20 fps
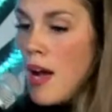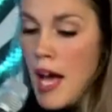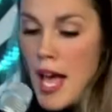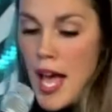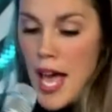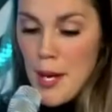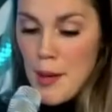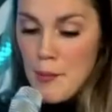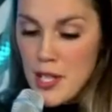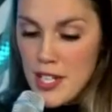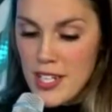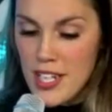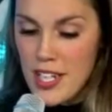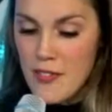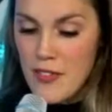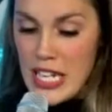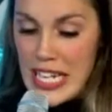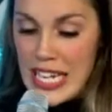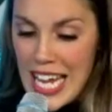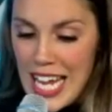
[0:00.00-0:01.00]
And I'm going to give a
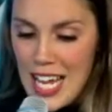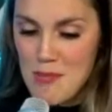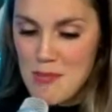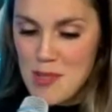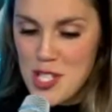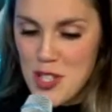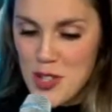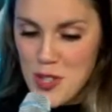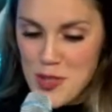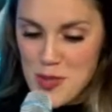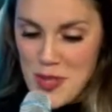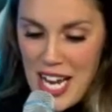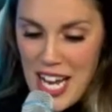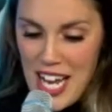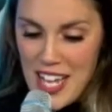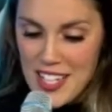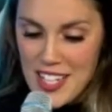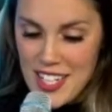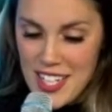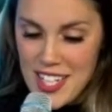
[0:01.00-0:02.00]
name to those
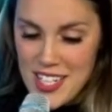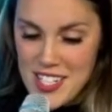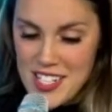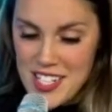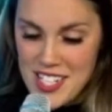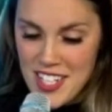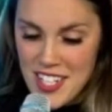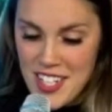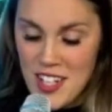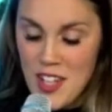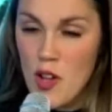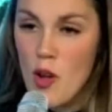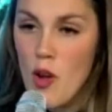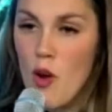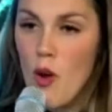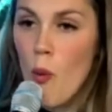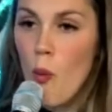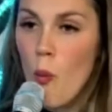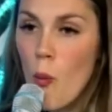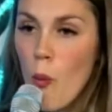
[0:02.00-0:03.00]
realities.
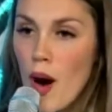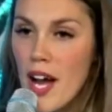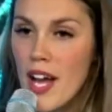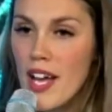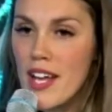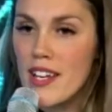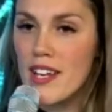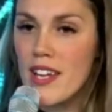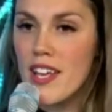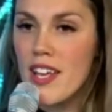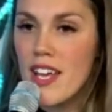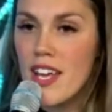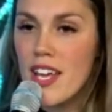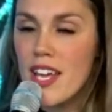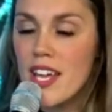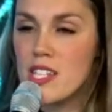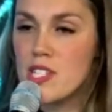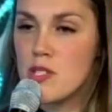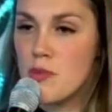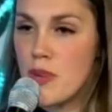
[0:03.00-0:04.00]
One
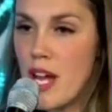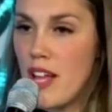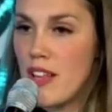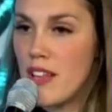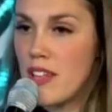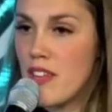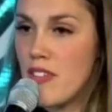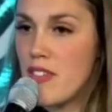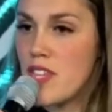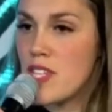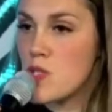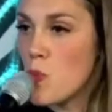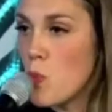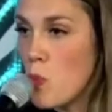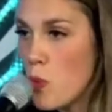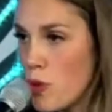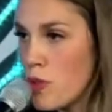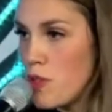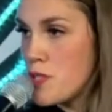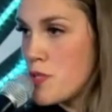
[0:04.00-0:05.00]
is the reality, this
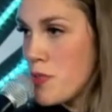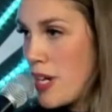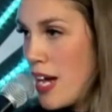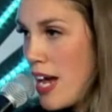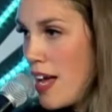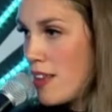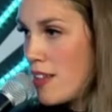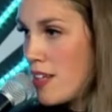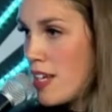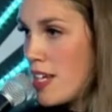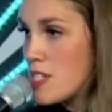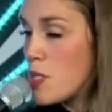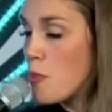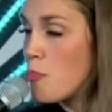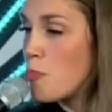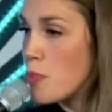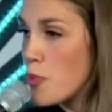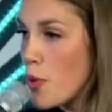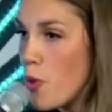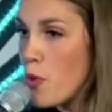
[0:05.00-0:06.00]
world's reality. It's a
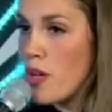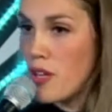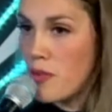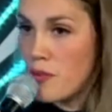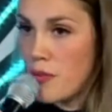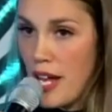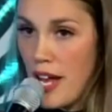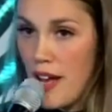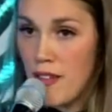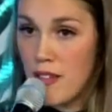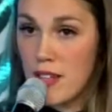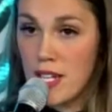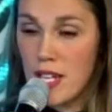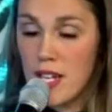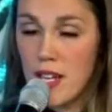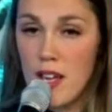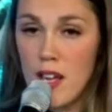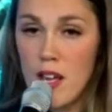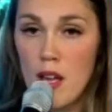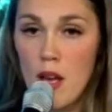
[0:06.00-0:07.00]
broken reality.
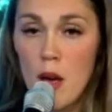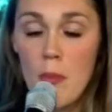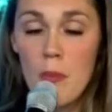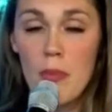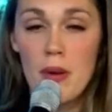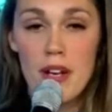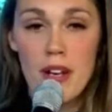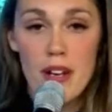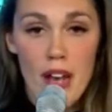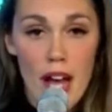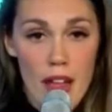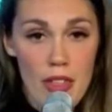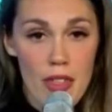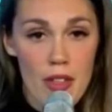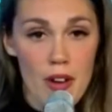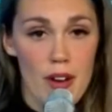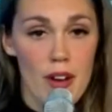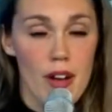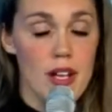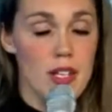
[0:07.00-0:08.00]
But
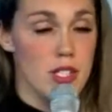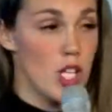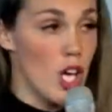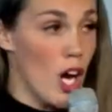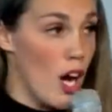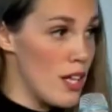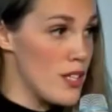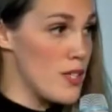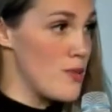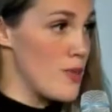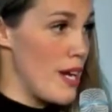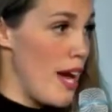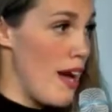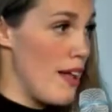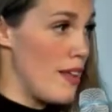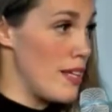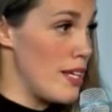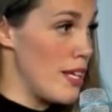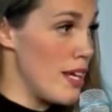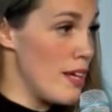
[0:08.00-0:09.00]
another is God's
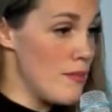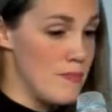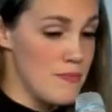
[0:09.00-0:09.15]
reality.